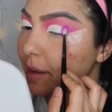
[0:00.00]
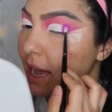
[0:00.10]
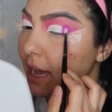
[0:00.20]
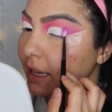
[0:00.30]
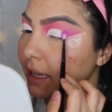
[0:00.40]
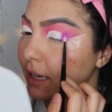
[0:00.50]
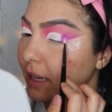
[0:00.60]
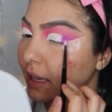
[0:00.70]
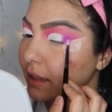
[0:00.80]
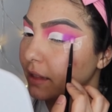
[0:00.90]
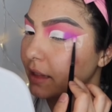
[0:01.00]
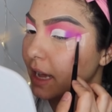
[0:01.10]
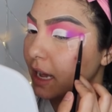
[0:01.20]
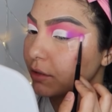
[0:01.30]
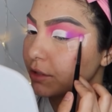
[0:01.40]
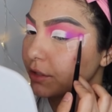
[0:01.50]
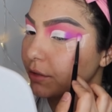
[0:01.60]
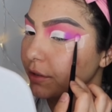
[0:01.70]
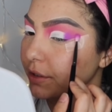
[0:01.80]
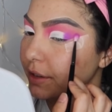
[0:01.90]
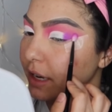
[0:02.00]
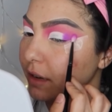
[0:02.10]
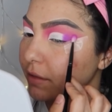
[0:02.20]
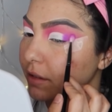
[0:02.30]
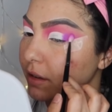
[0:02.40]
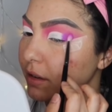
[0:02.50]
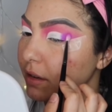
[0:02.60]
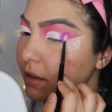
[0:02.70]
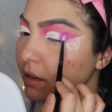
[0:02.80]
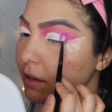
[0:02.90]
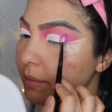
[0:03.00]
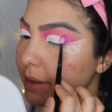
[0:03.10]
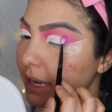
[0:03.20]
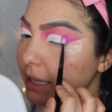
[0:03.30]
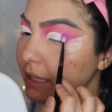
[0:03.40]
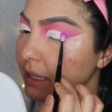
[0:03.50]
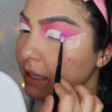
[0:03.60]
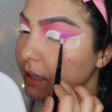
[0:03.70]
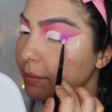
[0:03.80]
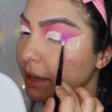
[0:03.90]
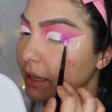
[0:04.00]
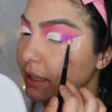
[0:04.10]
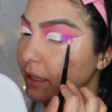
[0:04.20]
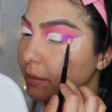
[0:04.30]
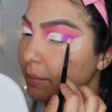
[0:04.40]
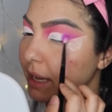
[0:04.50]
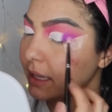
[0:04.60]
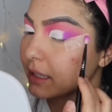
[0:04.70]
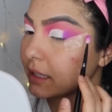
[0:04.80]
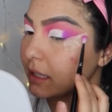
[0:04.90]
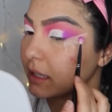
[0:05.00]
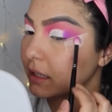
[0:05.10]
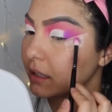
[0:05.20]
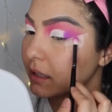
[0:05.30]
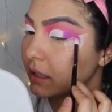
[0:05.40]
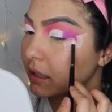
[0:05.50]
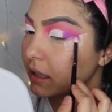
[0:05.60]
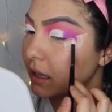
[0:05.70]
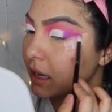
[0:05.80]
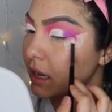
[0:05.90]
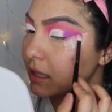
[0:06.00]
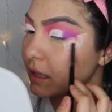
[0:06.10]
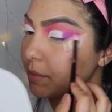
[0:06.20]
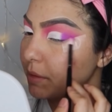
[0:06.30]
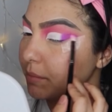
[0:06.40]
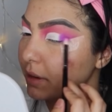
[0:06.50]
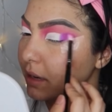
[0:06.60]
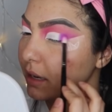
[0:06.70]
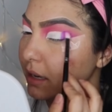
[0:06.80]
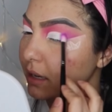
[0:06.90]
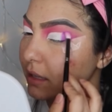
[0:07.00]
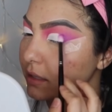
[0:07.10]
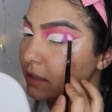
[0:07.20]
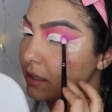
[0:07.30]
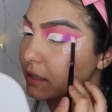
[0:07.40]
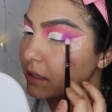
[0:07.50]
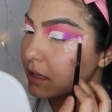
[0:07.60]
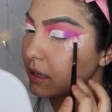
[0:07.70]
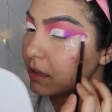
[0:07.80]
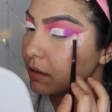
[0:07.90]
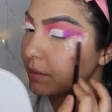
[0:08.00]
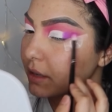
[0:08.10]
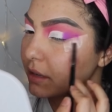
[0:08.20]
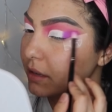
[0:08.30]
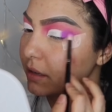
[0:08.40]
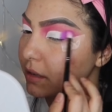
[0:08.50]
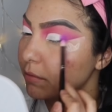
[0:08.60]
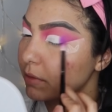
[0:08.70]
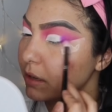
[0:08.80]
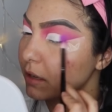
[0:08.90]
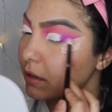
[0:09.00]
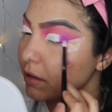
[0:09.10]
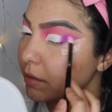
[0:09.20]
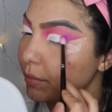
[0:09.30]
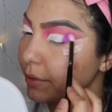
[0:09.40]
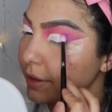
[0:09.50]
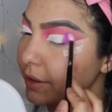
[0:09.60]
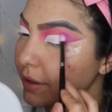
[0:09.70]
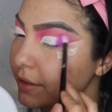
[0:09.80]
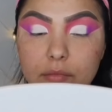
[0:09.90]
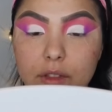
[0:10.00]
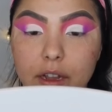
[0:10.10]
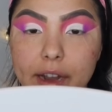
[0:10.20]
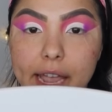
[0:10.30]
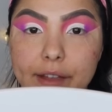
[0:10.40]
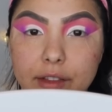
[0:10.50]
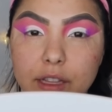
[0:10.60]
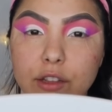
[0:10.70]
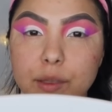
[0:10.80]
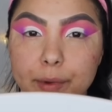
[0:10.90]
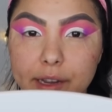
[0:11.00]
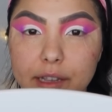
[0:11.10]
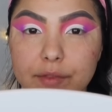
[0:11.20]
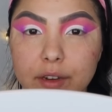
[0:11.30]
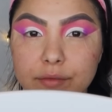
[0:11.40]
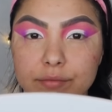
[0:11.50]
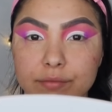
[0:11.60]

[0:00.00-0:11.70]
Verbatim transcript: packing in the outer corner now. Packing, packing, packing. And then I'm gonna blend just a little bit. We gotta look on pointy you Alright, everything looks pretty even.